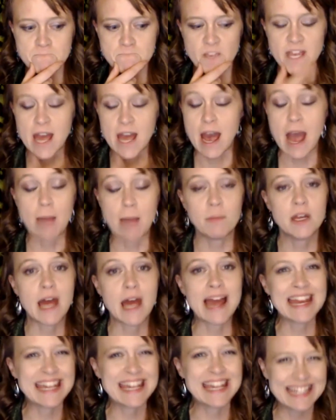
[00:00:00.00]
Yeah, I mean,
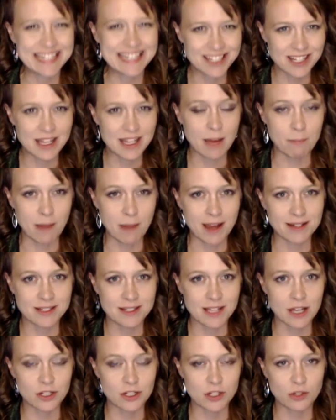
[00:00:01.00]
I get into that
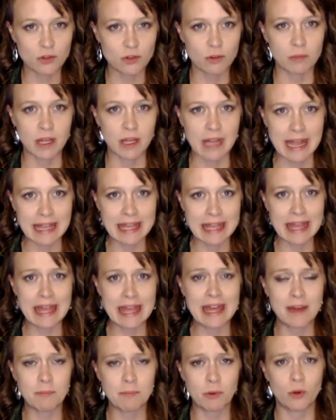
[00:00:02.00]
mindset too. I'm like, I
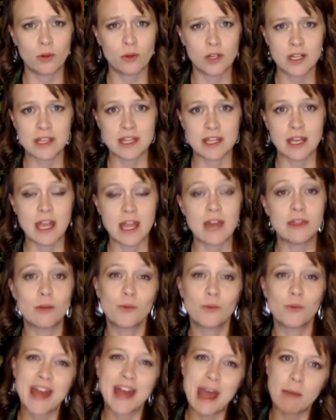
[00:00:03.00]
can't pull anything. And then
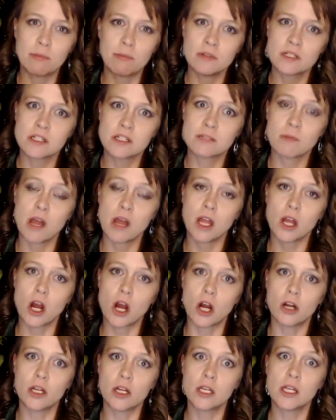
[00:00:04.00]
what happens is my
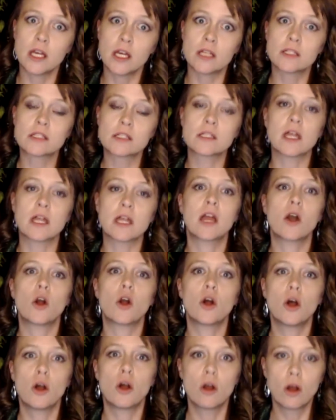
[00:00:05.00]
garden gets like
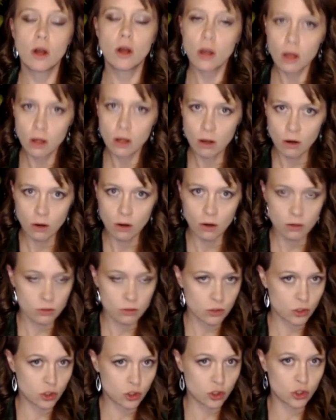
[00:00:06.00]

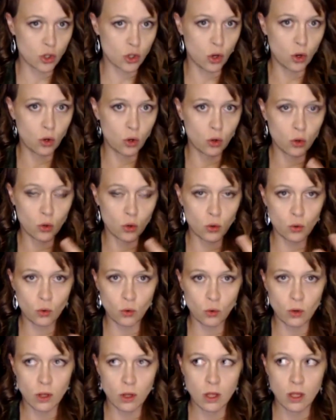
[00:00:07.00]

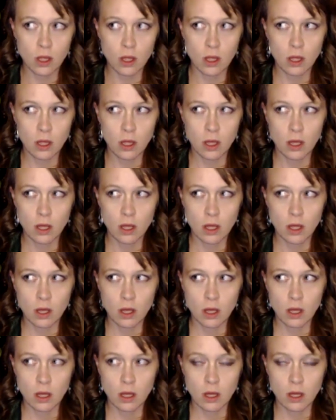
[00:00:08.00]
so
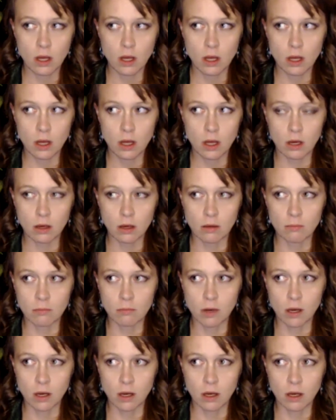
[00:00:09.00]

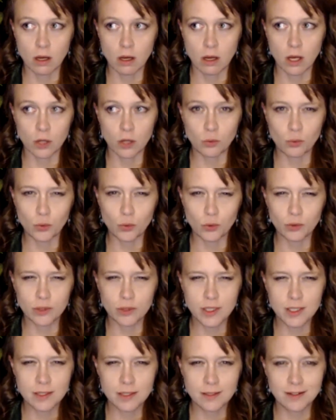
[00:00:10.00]

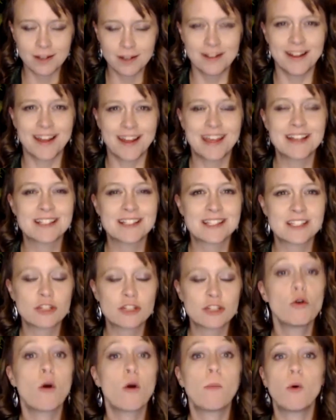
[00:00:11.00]
unruly. It gets
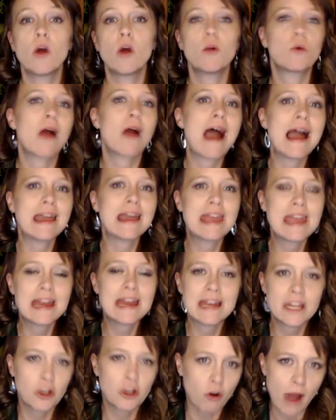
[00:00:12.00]
to a point where I
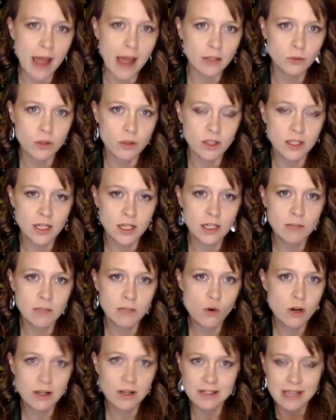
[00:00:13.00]
can't interact with it
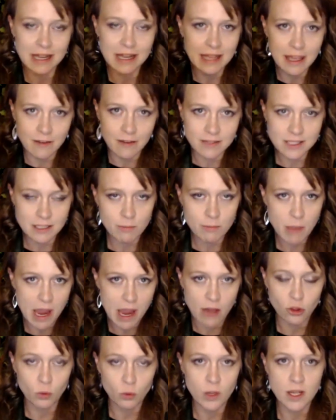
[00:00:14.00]
anymore because I can't see
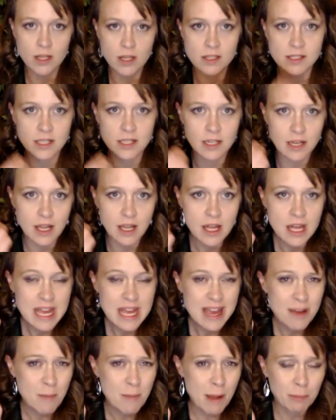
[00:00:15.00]
pathways, and
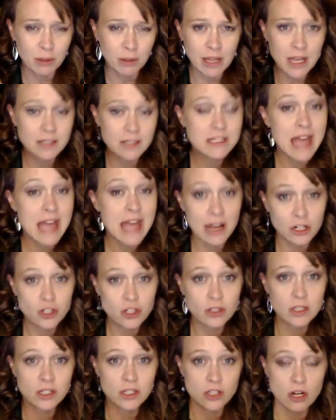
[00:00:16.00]
my plants
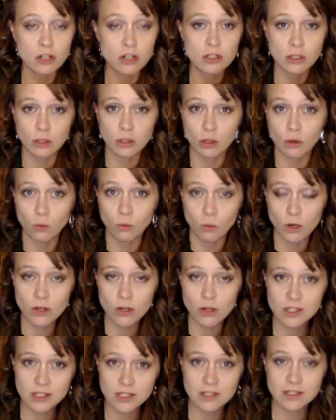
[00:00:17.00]
actually start to look
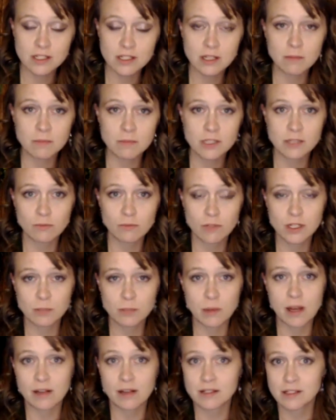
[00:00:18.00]
worse in some
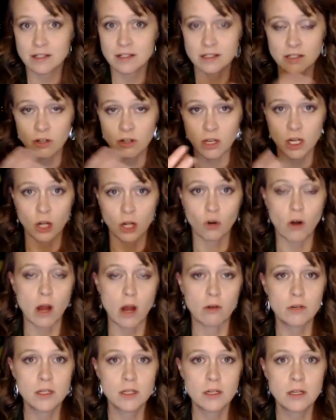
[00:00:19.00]
respects because they're getting
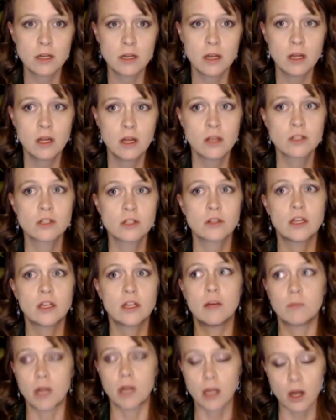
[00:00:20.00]
crowded. So then
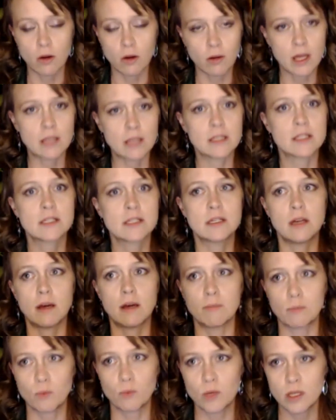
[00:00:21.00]
I'm like, okay, listen
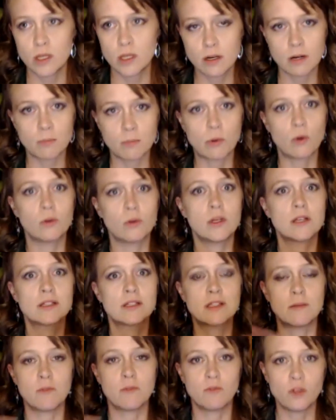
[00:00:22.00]
up. We are pulling
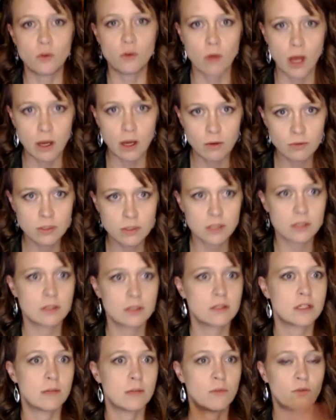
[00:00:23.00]
some of you out.
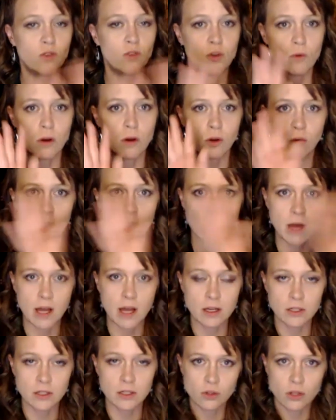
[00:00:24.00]
Some of you are going
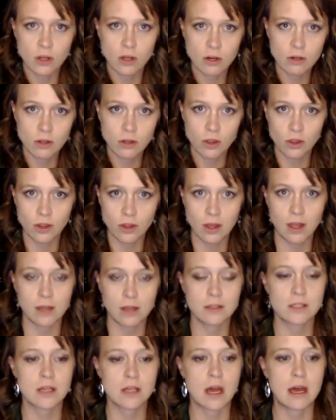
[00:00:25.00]
back into the earth,
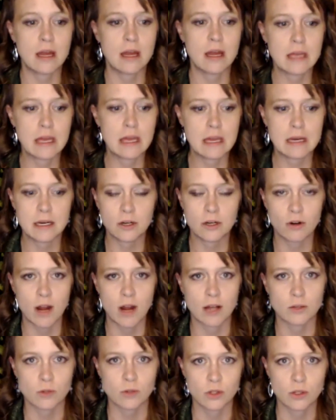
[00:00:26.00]
and I can't
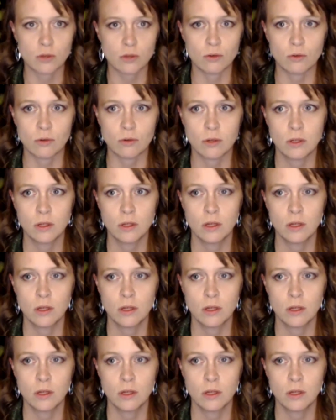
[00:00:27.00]
interact with you.